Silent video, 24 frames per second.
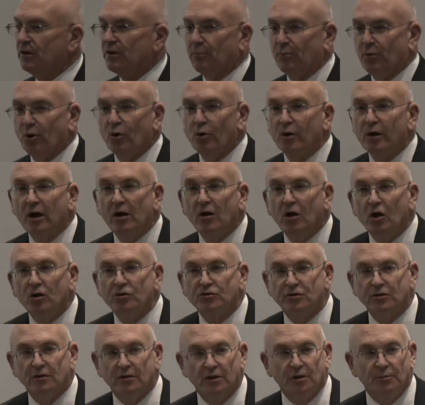The
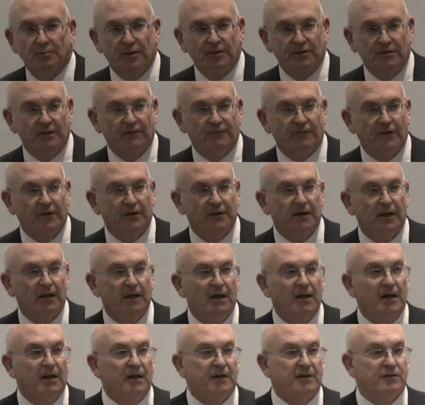protocols are a little bit different.
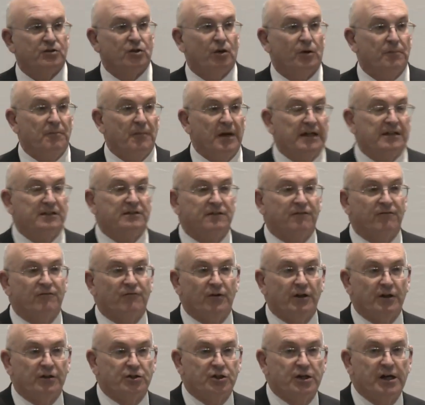So it makes it
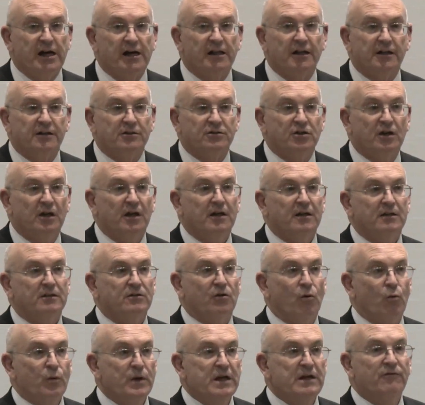for a challenge
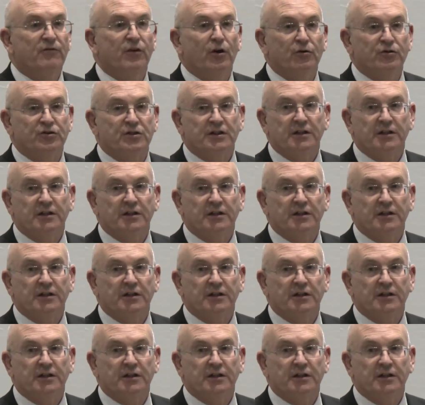to weave those